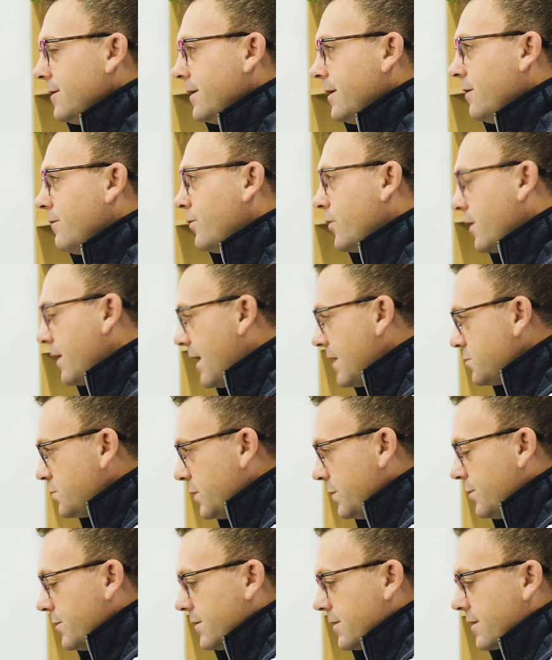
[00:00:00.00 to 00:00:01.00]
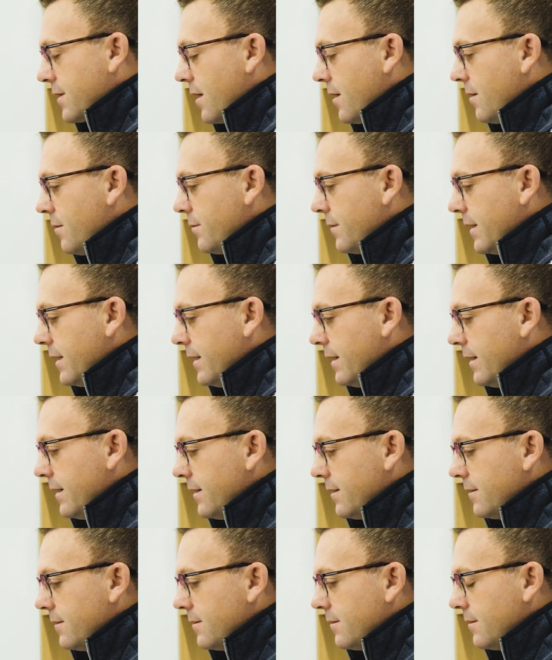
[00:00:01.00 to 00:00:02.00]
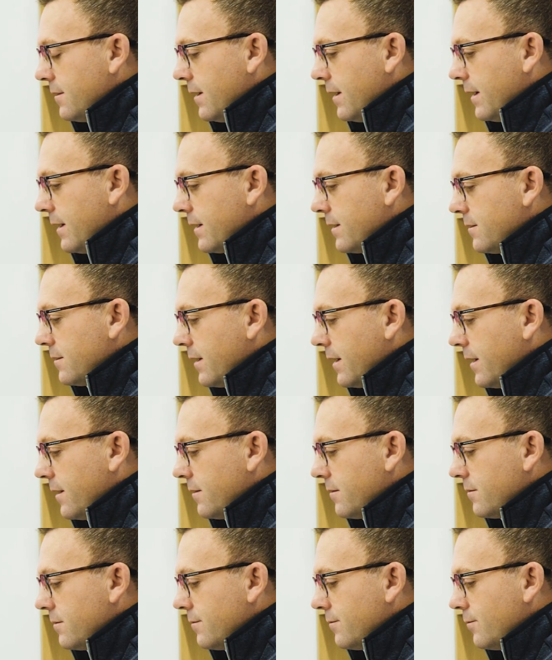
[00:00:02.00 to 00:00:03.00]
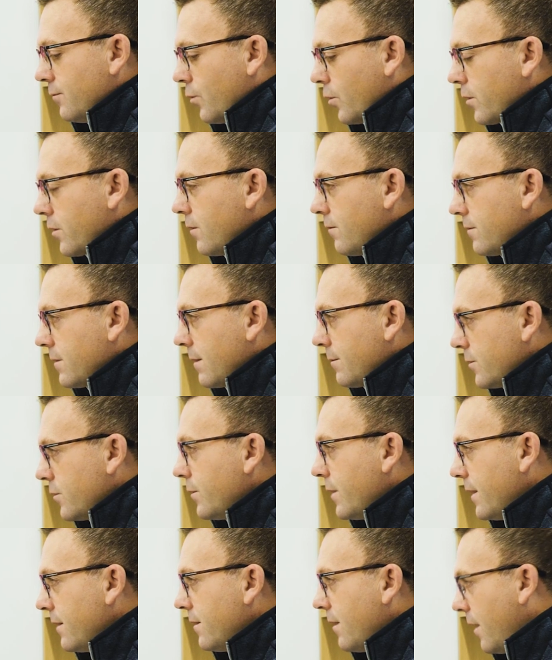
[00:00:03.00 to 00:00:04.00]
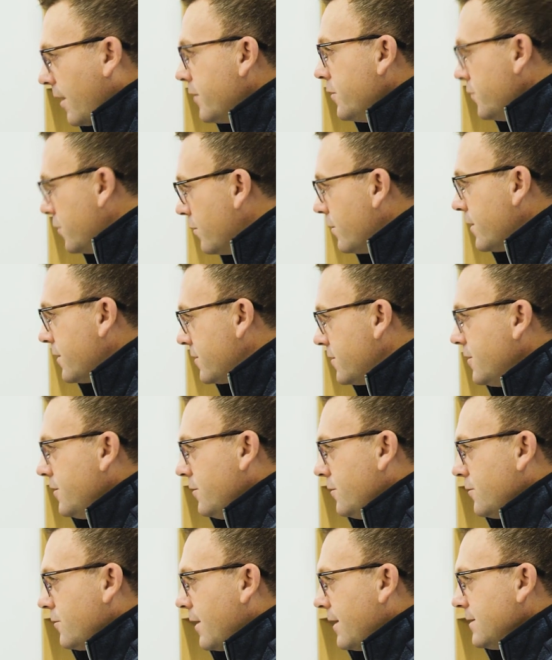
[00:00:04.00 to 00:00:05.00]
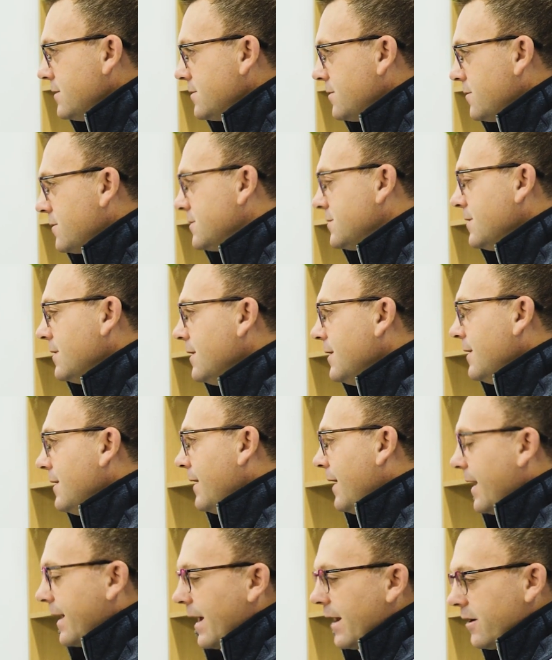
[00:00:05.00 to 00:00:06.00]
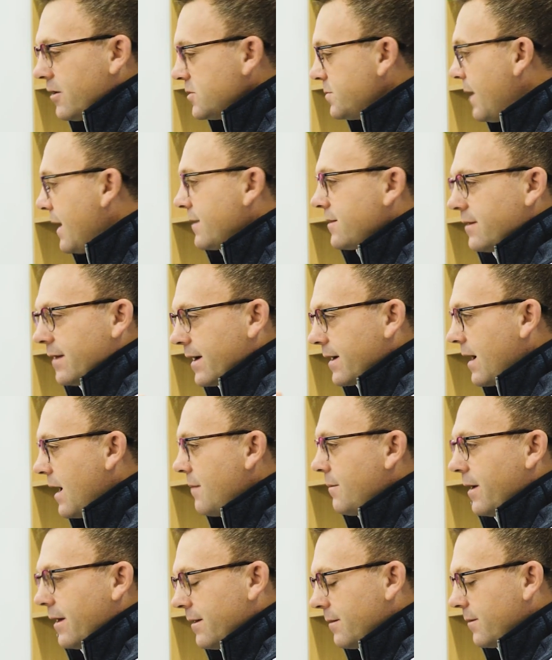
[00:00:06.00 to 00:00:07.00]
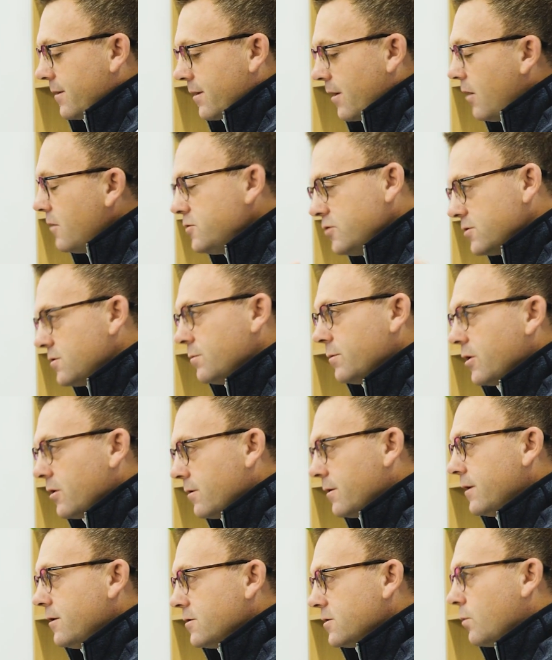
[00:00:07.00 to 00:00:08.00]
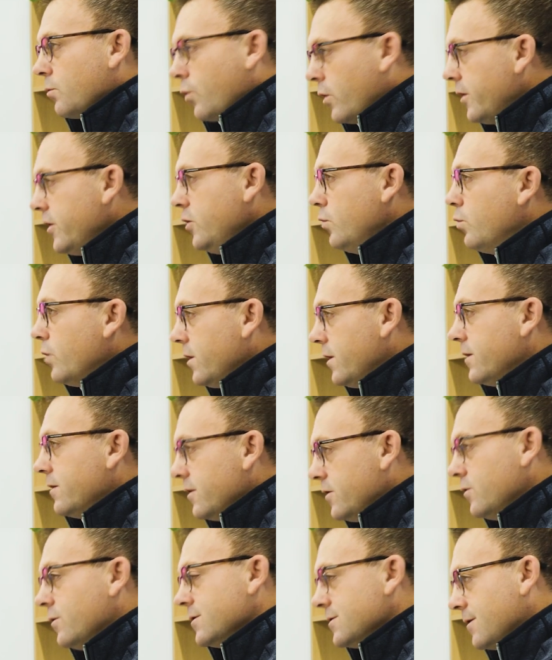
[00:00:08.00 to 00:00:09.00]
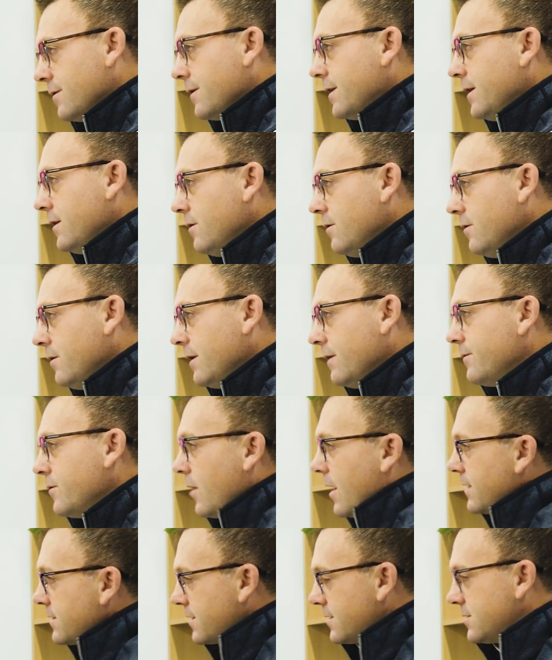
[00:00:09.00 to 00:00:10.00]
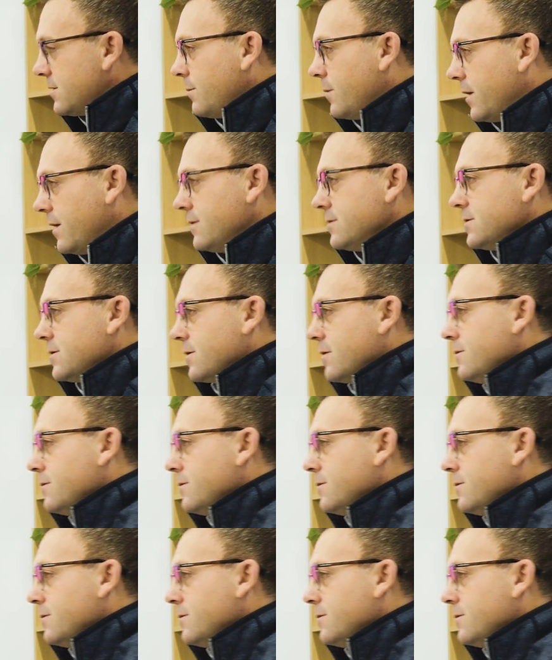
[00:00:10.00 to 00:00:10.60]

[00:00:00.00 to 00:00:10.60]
you know, if we're going to ask people to come in and and work overtime? Do we? Are you doing it too? Right. Mm. So mm-hmm. it's it kind of goes back to that comment. I think culture is a mirror of leadership. What are you willing mm. to do as a leader if mm-hmm. you're asking someone else to